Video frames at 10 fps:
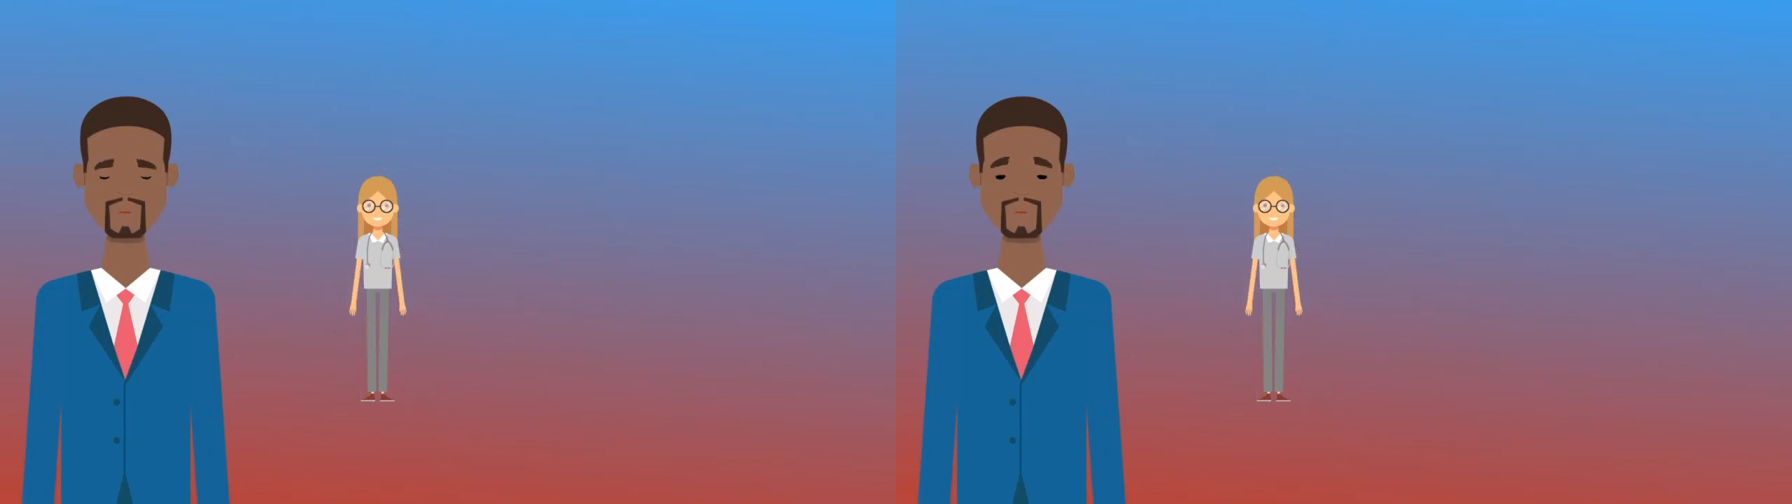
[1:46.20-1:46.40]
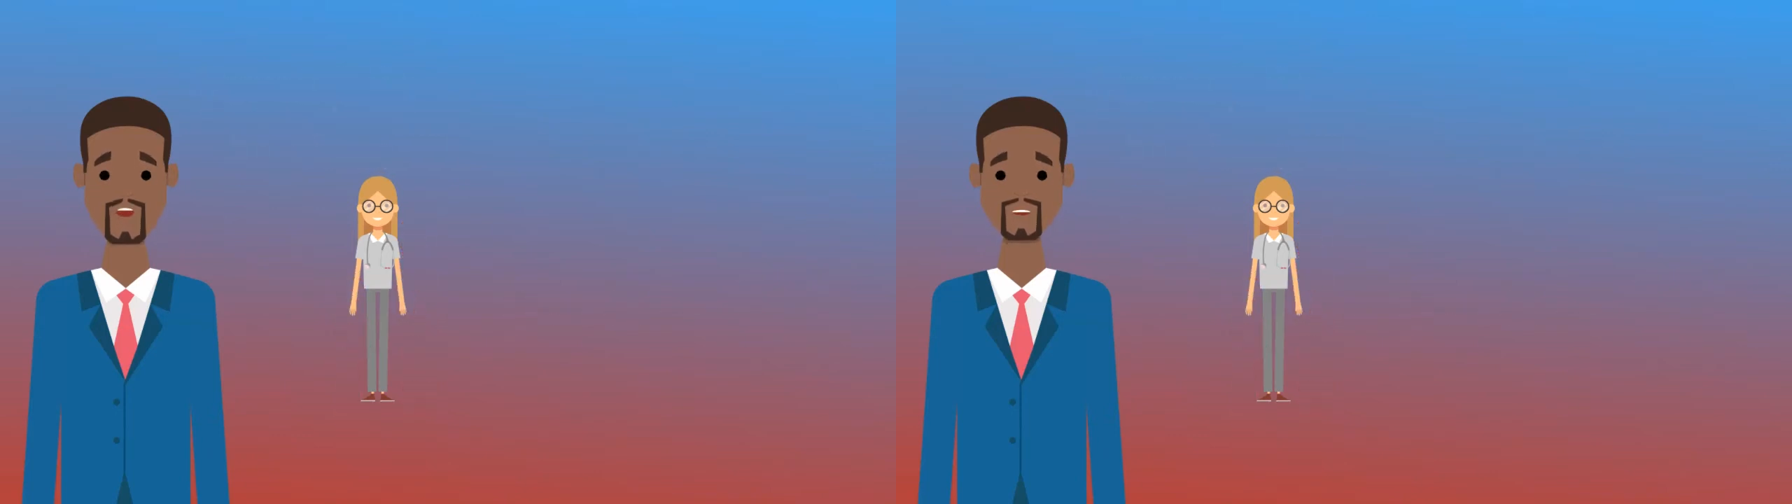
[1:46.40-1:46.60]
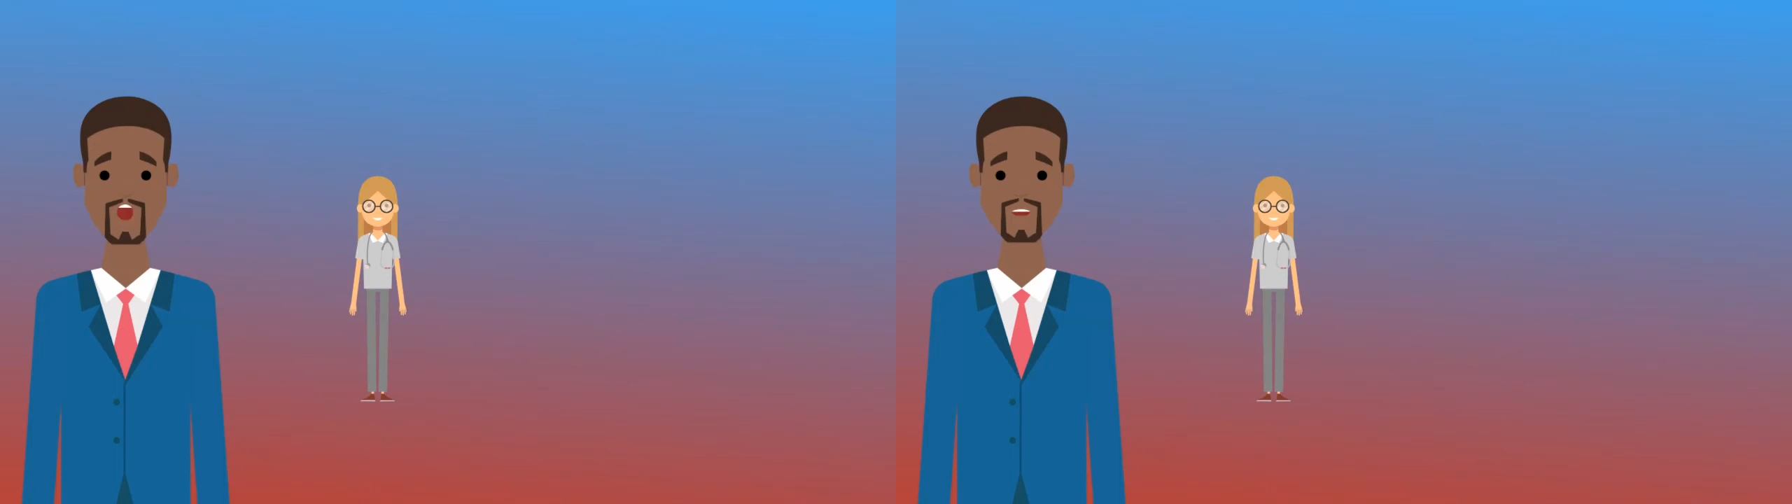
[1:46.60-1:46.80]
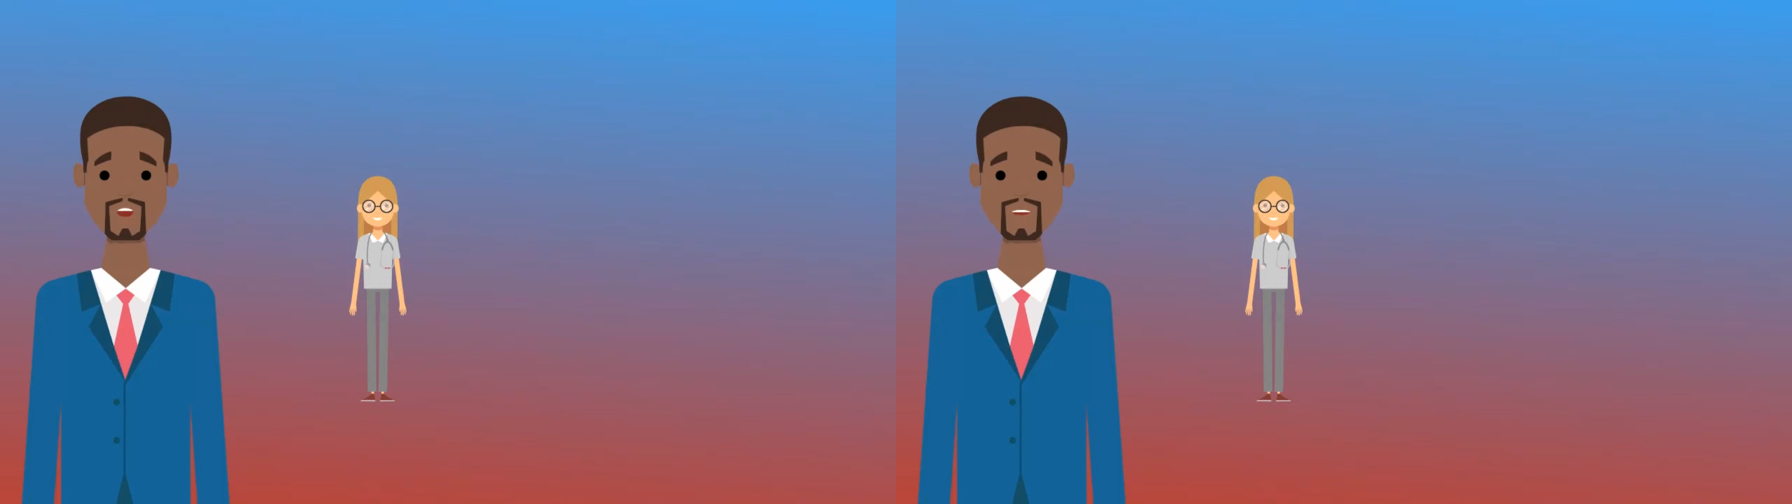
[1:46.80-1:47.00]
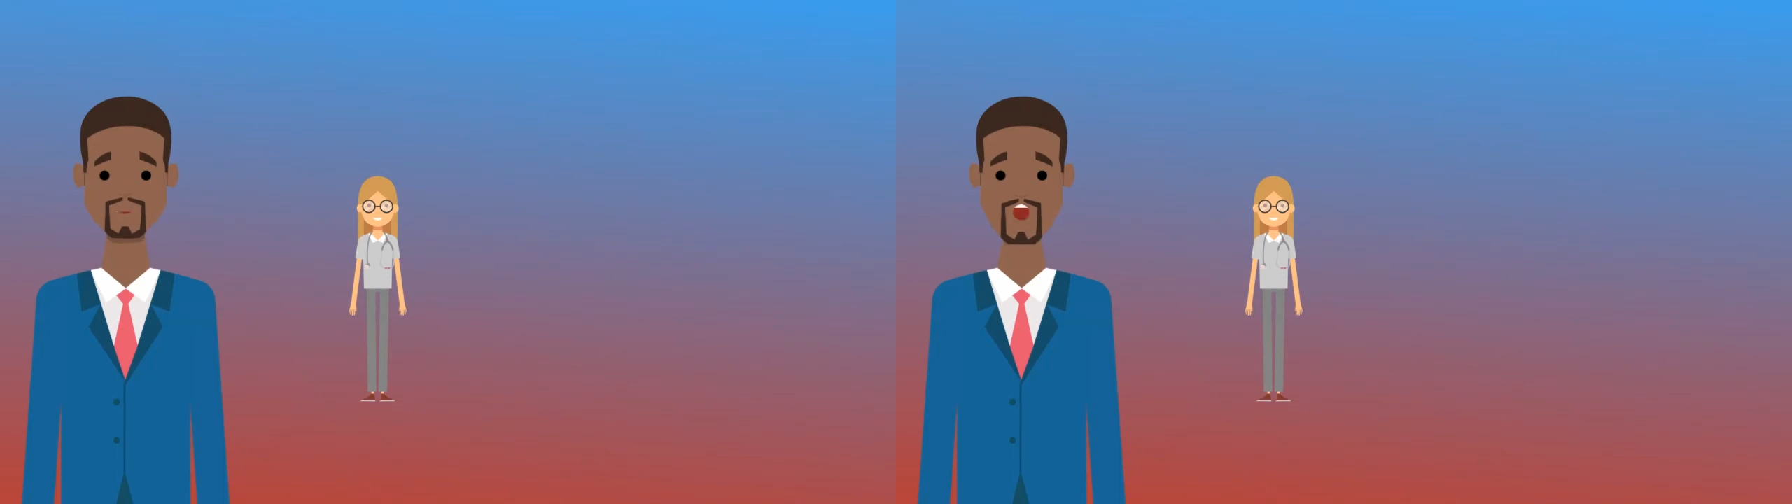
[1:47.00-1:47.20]
What if there's a
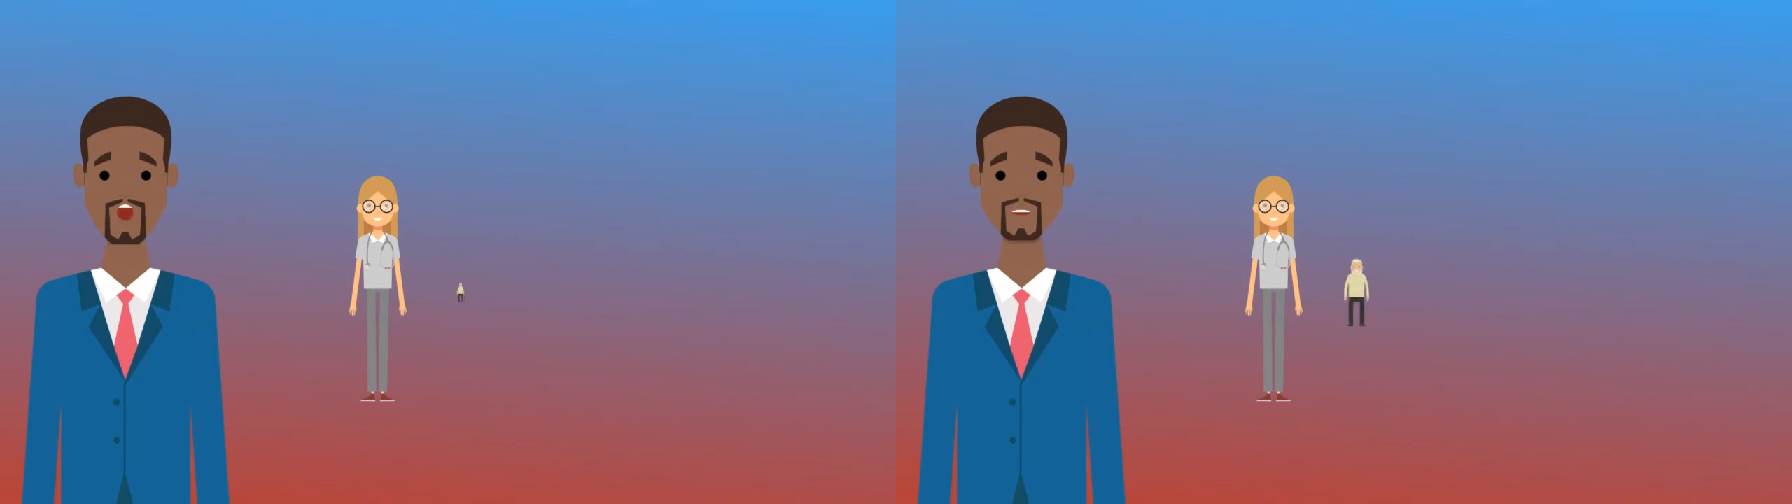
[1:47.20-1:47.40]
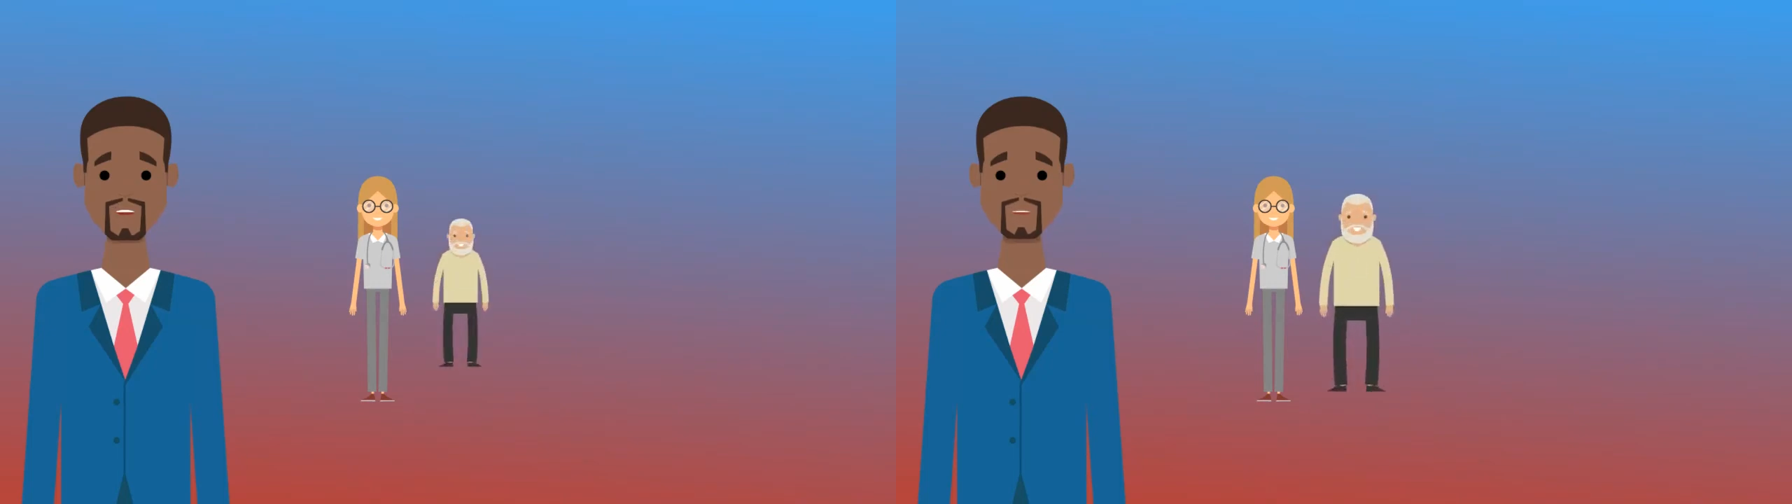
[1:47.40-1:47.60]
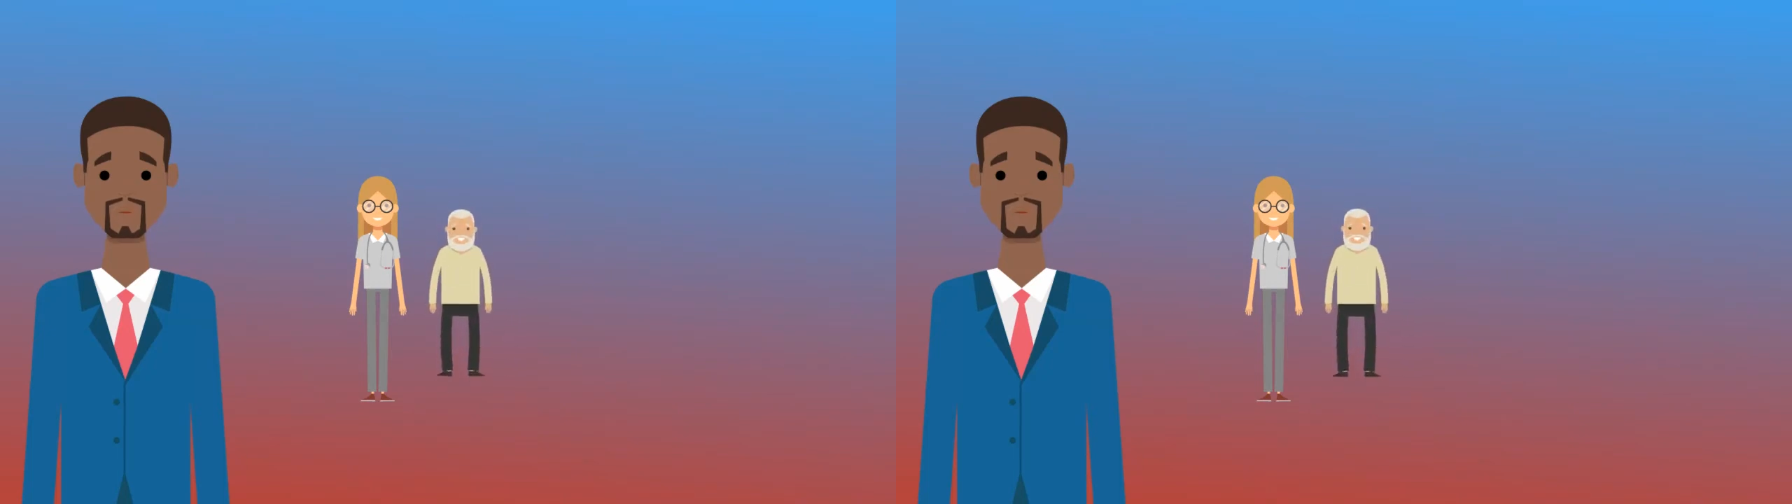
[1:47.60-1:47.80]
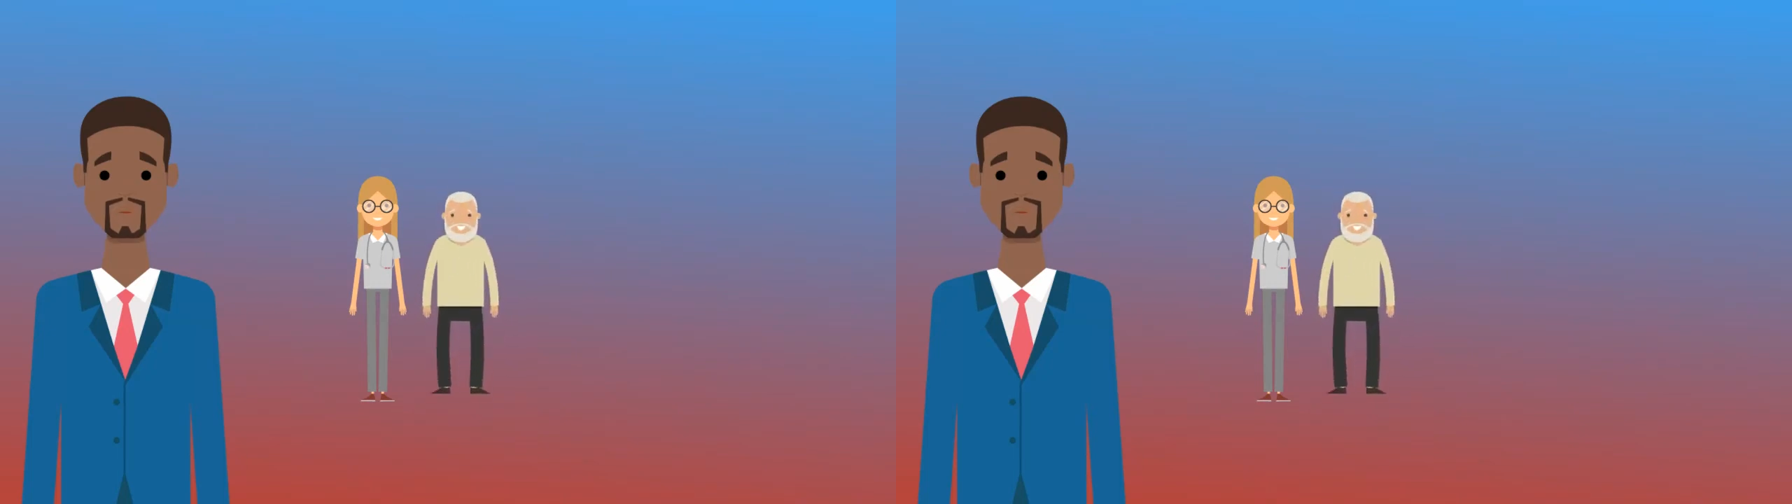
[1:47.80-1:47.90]
spouse,